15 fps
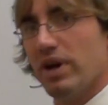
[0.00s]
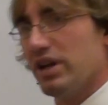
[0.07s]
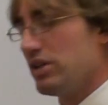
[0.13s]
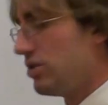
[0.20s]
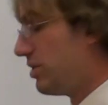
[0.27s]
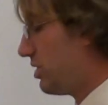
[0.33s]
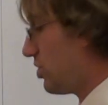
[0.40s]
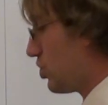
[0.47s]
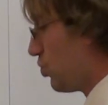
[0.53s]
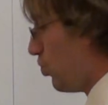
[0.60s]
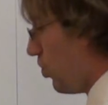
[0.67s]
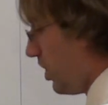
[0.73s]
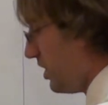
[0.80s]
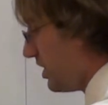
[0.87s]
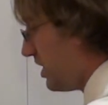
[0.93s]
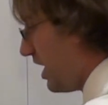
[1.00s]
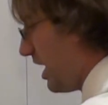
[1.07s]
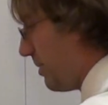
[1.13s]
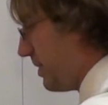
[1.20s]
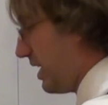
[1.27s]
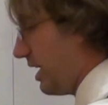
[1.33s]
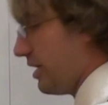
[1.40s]
way to do it. There's one
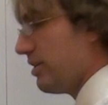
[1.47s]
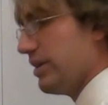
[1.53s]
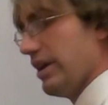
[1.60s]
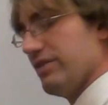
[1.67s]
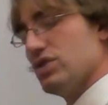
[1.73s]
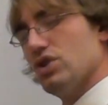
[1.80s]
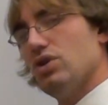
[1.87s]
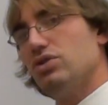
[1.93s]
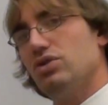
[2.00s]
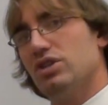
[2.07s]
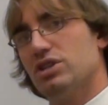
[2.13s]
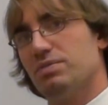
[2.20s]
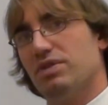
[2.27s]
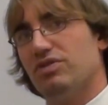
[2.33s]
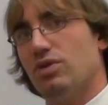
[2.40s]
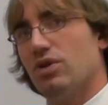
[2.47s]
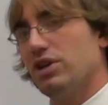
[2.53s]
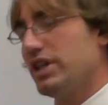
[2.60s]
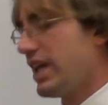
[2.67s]
denominator, and I've shown you this before.